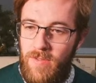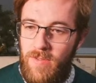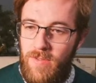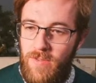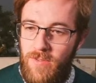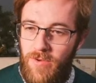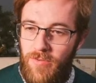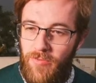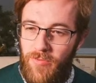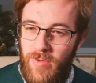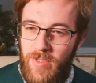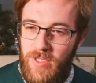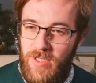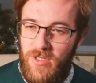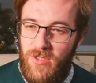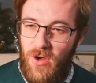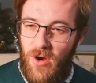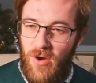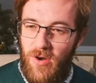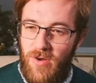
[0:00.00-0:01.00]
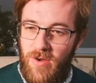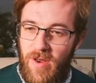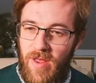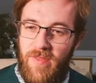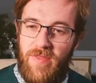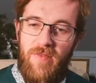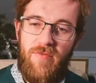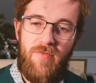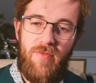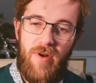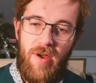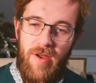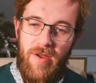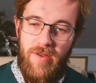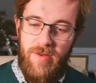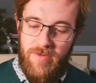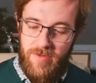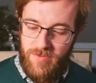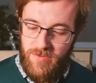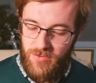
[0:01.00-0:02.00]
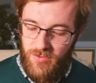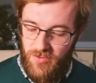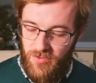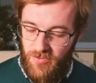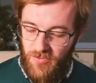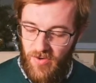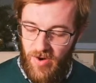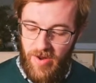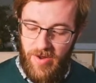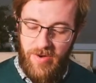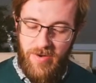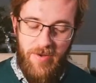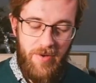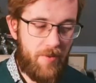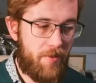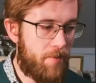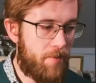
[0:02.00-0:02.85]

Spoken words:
So if we start at the right, to the right,